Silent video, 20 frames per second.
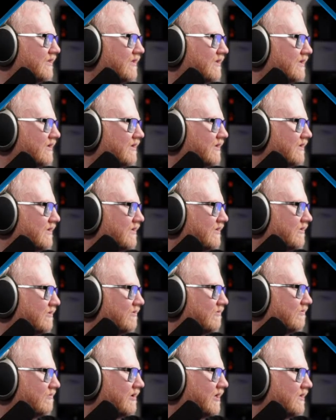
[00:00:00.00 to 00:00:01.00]
And then
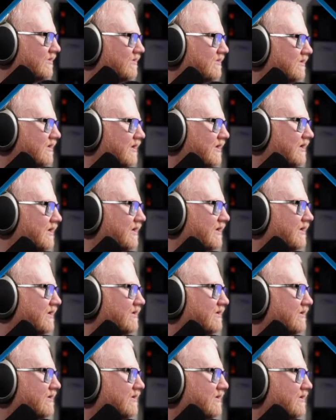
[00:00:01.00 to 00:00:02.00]
we can
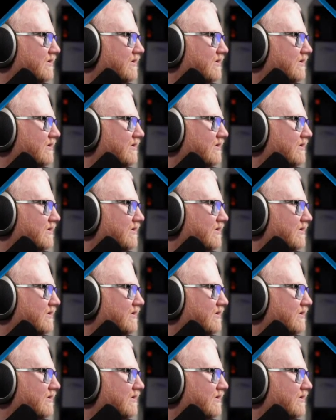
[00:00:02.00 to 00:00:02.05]
say